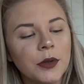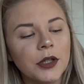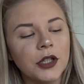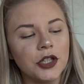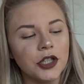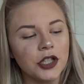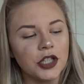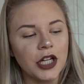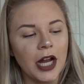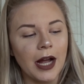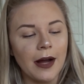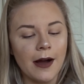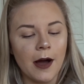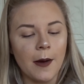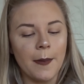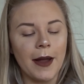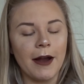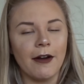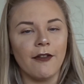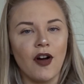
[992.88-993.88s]
wanted to shout out
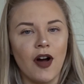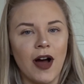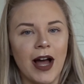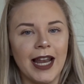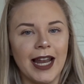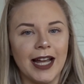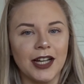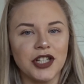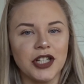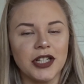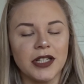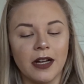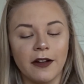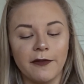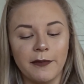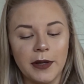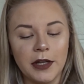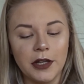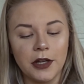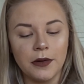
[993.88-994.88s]
a pair of eyelashes
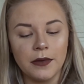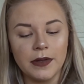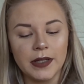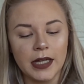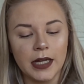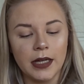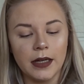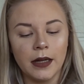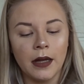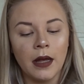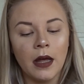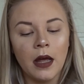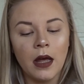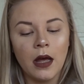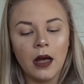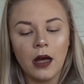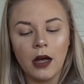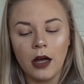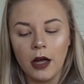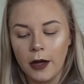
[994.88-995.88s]
I've been using.
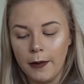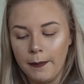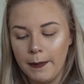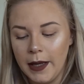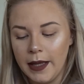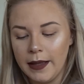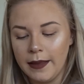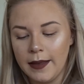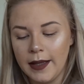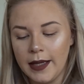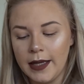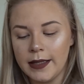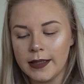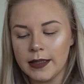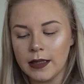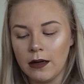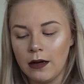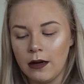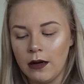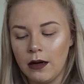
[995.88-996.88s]

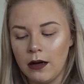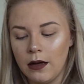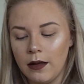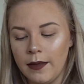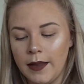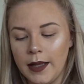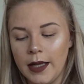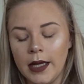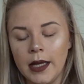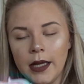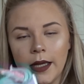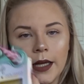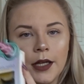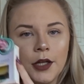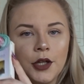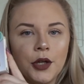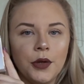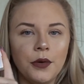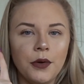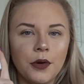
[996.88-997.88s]
These are the
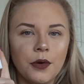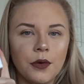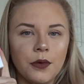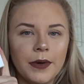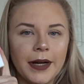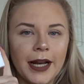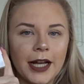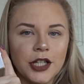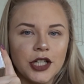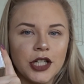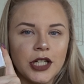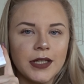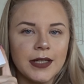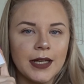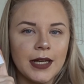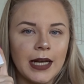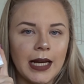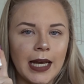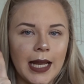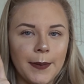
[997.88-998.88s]
Unicorn
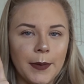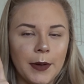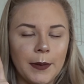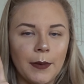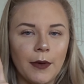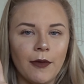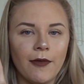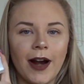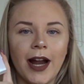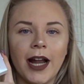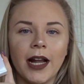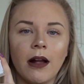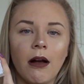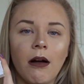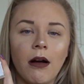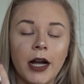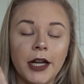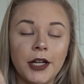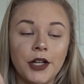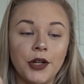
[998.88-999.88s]
Lashes Lemon Meringue.
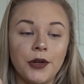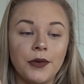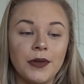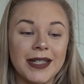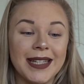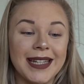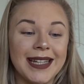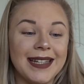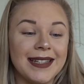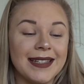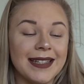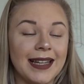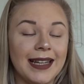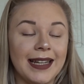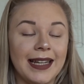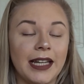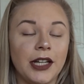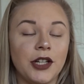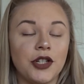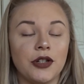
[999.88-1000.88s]
I use these
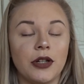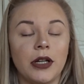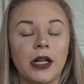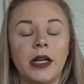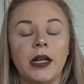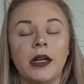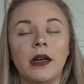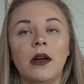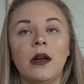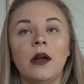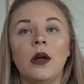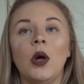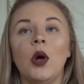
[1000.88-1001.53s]
literally